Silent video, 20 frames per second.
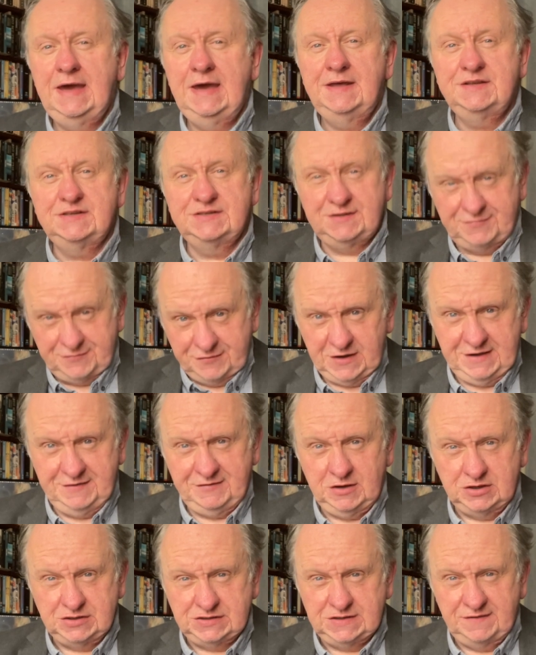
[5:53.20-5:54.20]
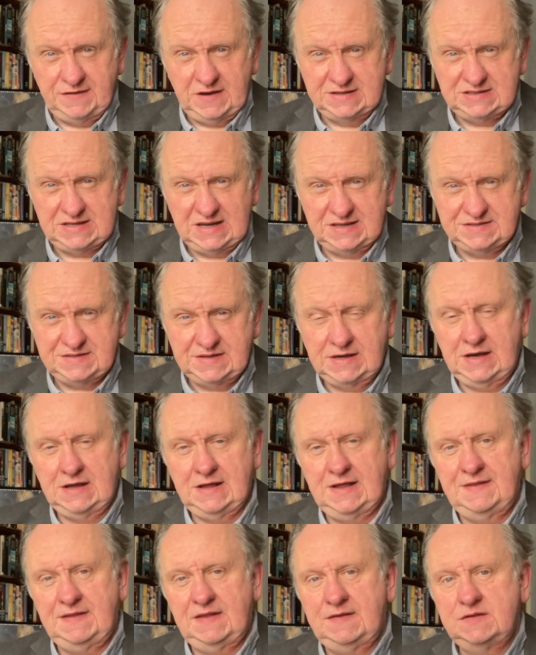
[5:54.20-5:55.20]
there's a free version of
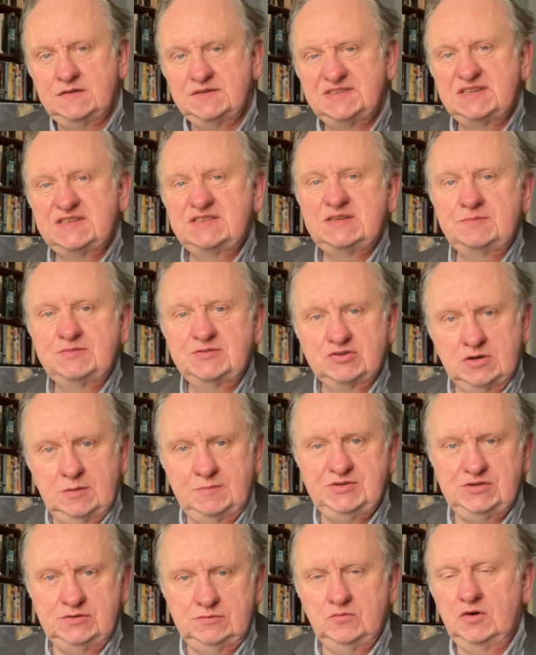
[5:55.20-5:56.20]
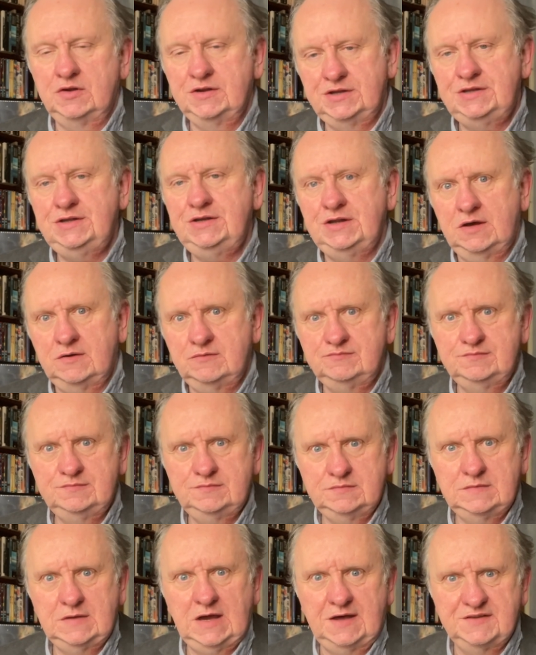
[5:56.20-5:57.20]
Fantastical and then there's a subscription one, and you know
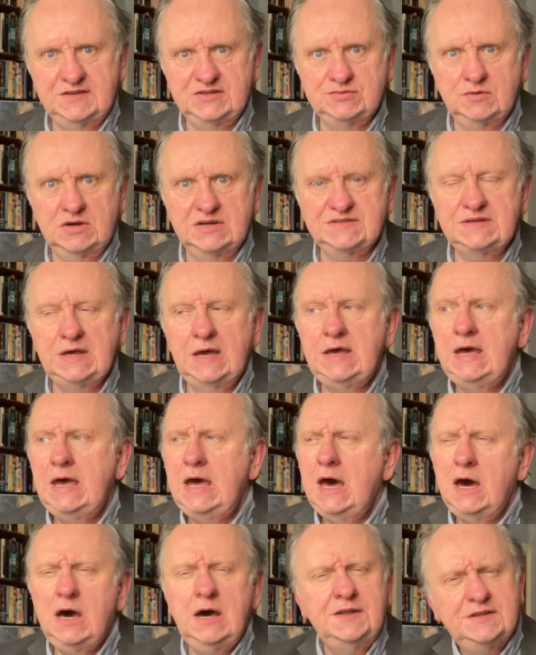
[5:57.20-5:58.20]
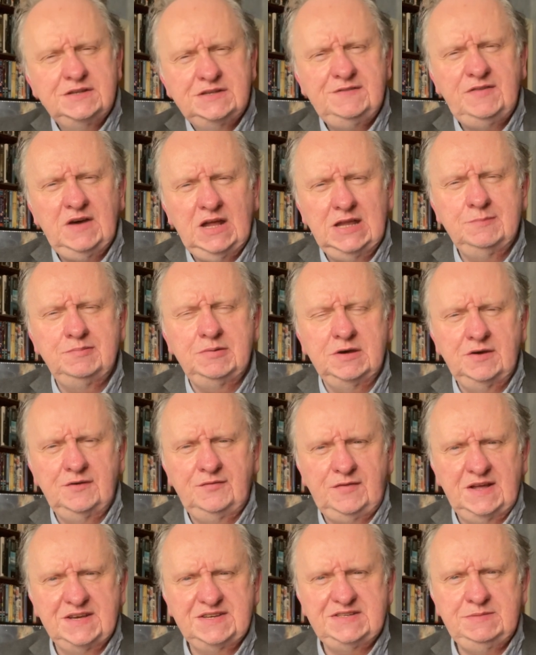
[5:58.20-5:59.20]
how this works. The developer,
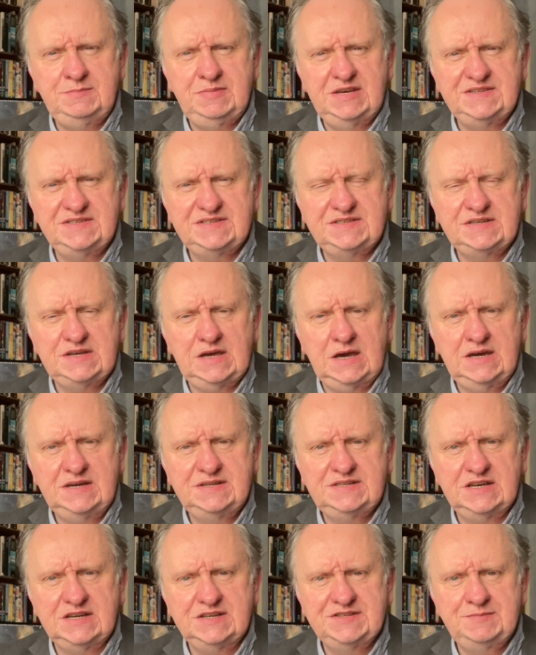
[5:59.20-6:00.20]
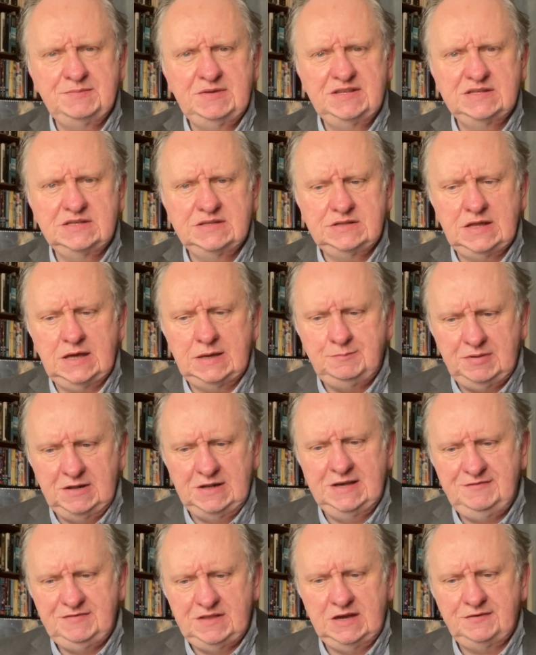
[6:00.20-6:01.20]
FlexiBits, tells me that they
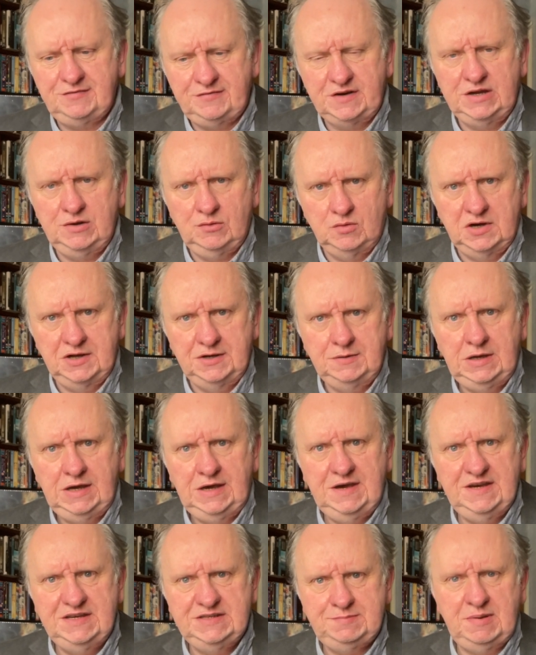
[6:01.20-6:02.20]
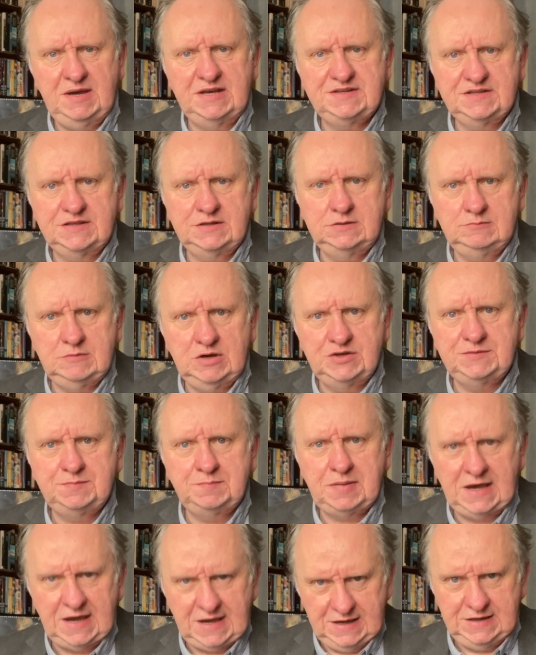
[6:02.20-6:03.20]
believe their free one is better than
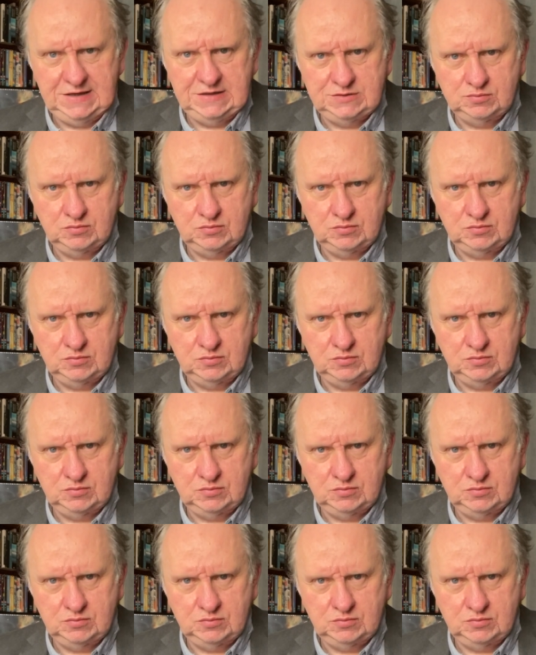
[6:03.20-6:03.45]
most paid